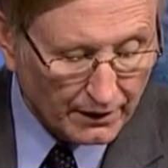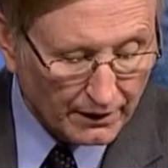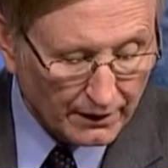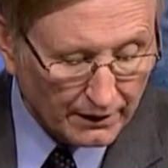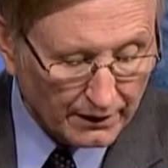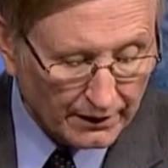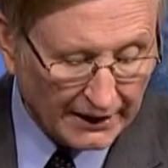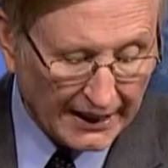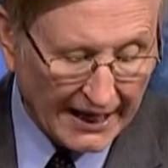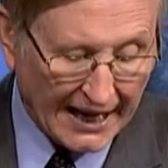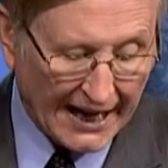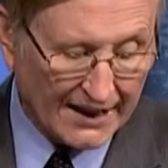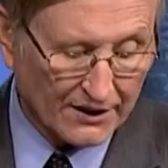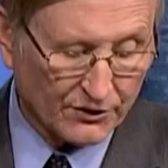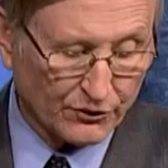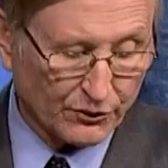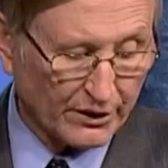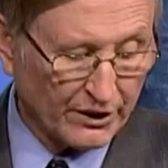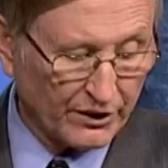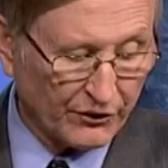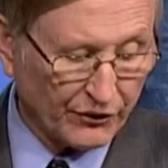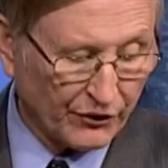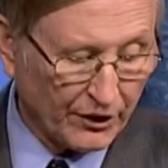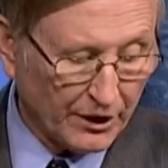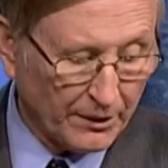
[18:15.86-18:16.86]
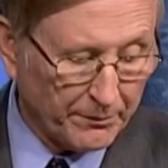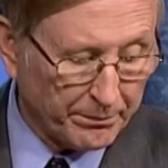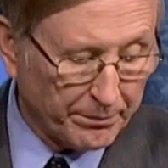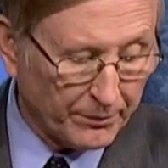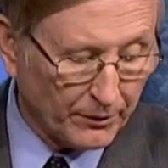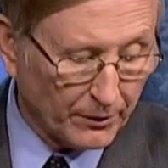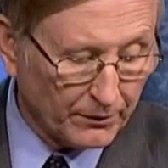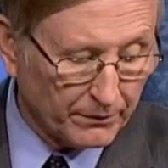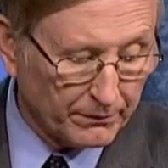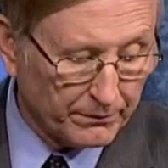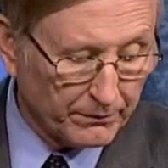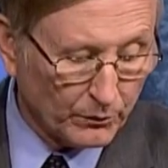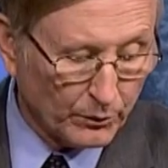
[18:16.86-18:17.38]
The answer is
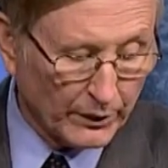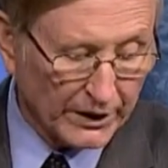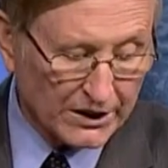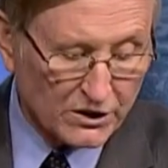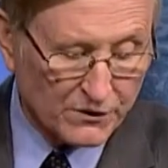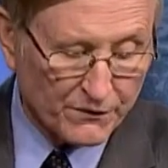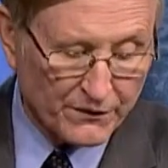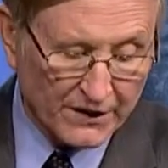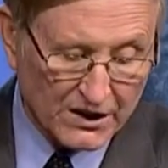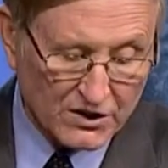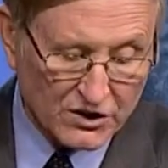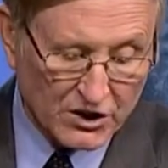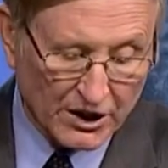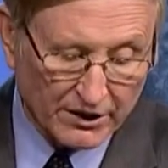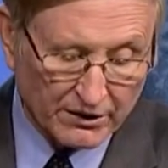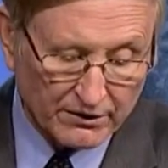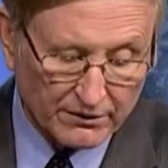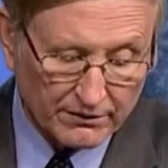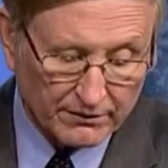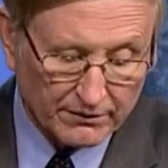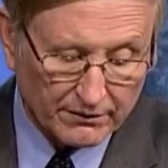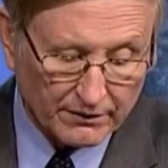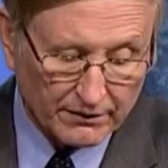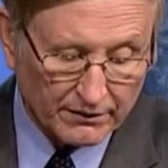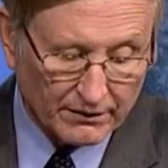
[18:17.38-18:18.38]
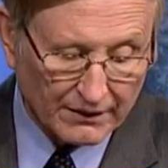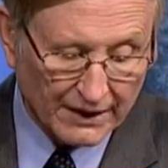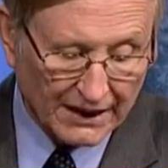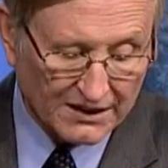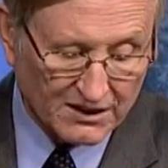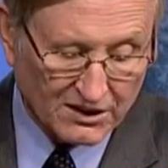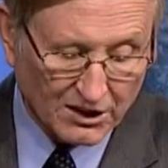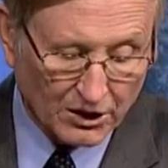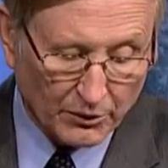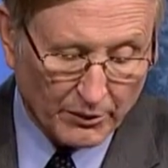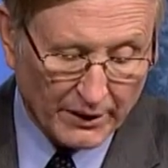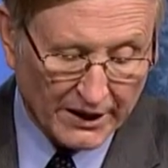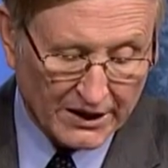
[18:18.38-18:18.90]
simple. Which vision? That's
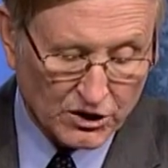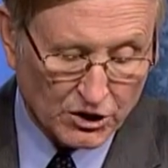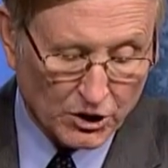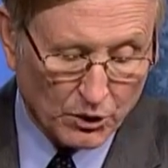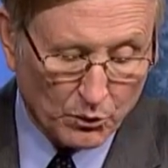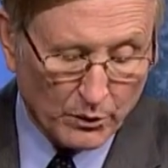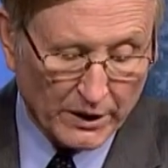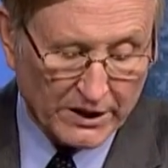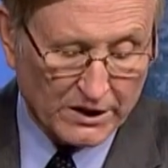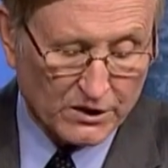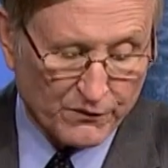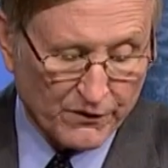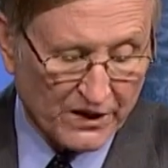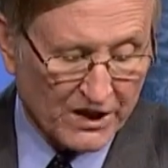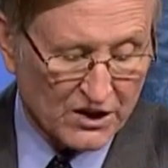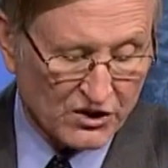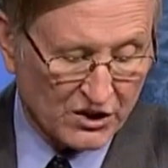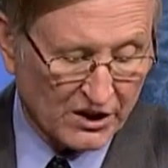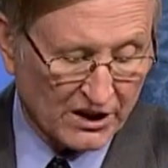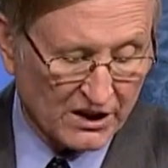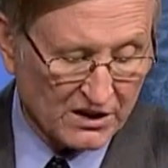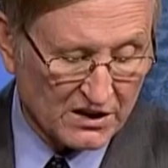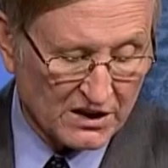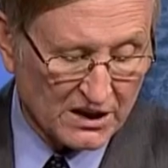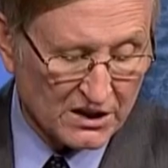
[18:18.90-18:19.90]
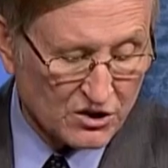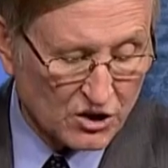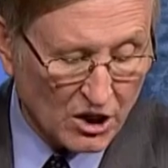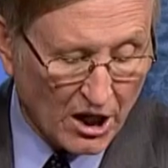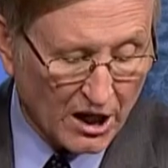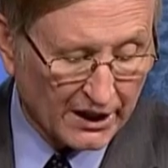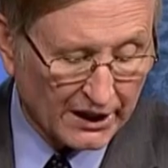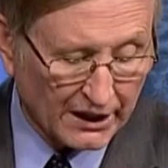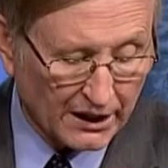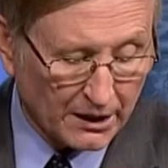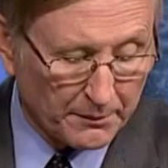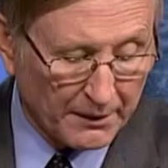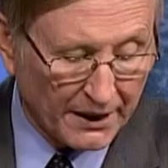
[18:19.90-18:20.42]
the question. Which vision is this
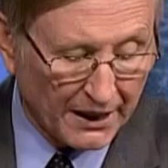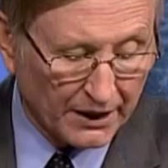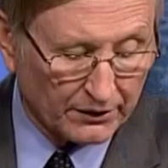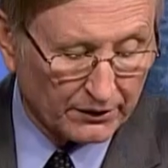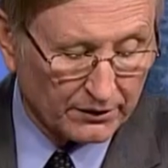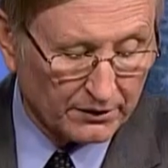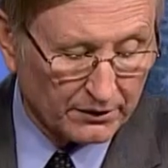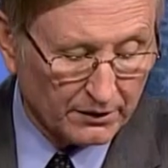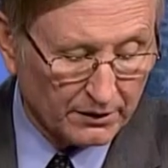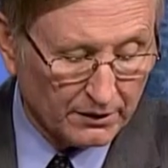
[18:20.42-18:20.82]
talking about?